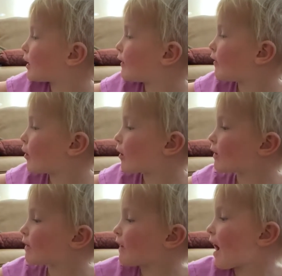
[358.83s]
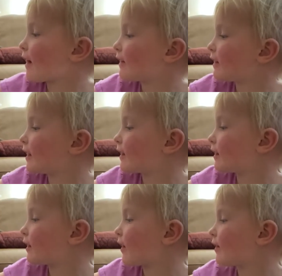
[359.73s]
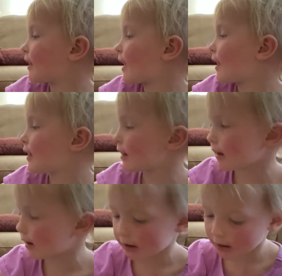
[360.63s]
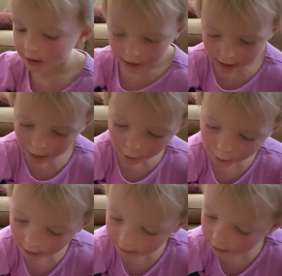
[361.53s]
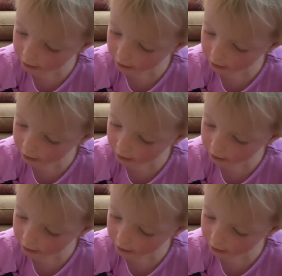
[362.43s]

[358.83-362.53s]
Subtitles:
4, 5, 6, 7, 8. 1,